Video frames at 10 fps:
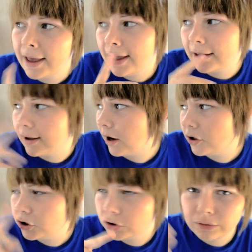hey,
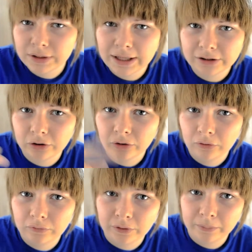aren't you that
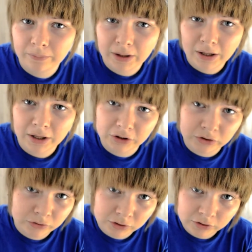girl from
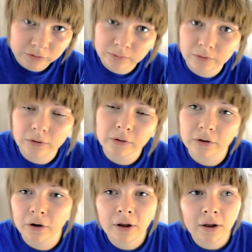YouTube,
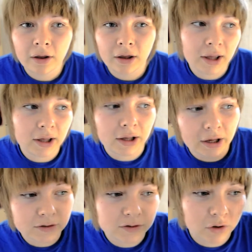or hey,
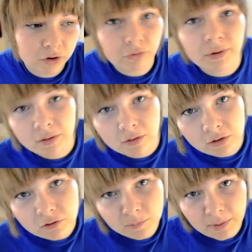I saw you in the
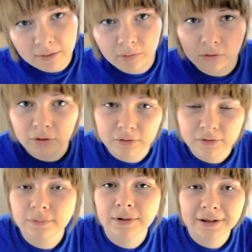newspaper, or
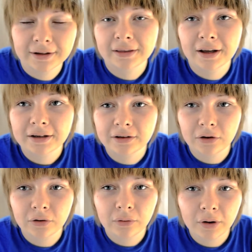something like that, you
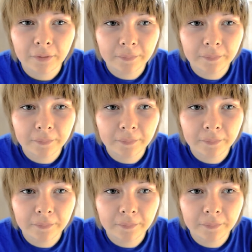know.